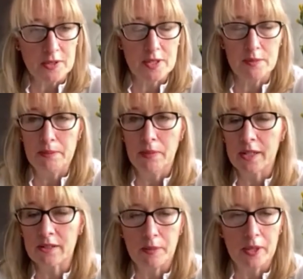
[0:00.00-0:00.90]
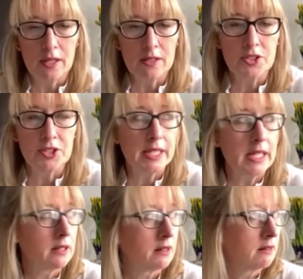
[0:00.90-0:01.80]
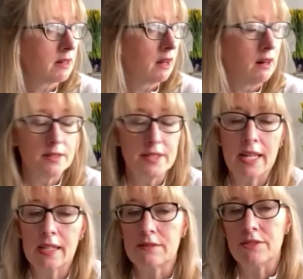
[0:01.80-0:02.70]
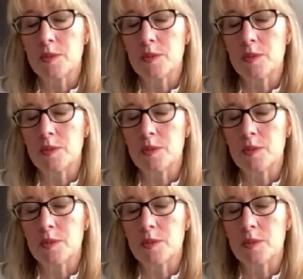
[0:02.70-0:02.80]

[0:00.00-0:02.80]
some in microbiology, cardiac,